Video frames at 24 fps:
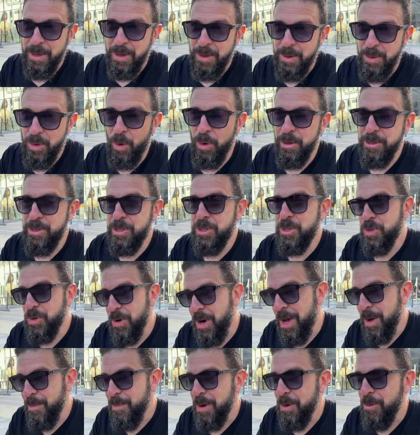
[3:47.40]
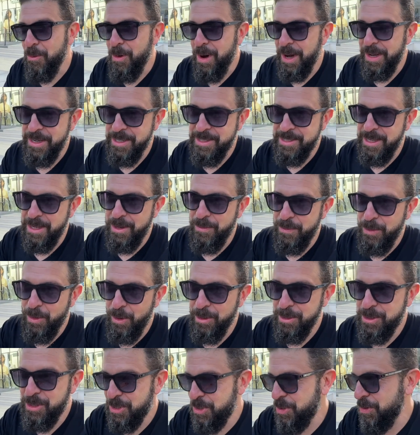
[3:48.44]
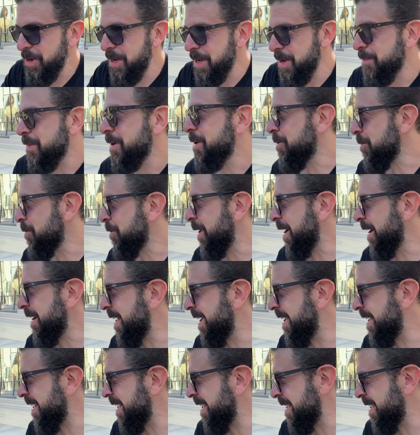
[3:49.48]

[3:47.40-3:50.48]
Nordstrom 1 instead of Nordstream 1.